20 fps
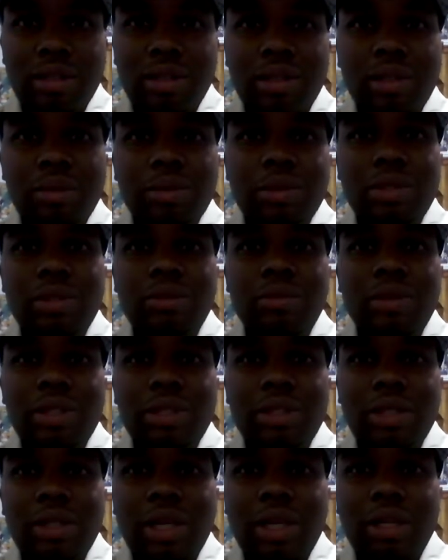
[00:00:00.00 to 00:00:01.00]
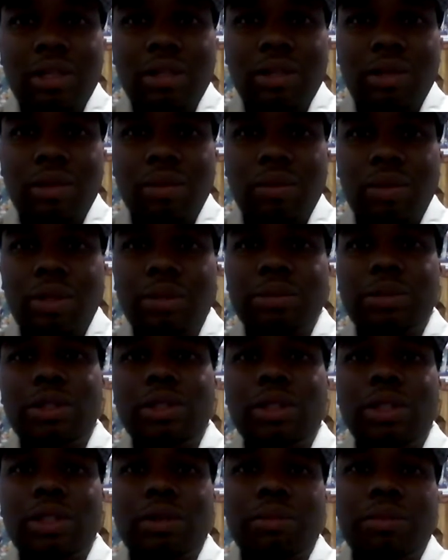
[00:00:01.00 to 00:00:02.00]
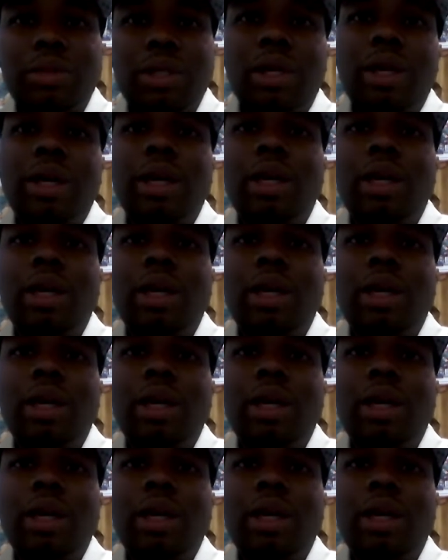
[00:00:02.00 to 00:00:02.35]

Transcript: He was investigating the corruption at the Mena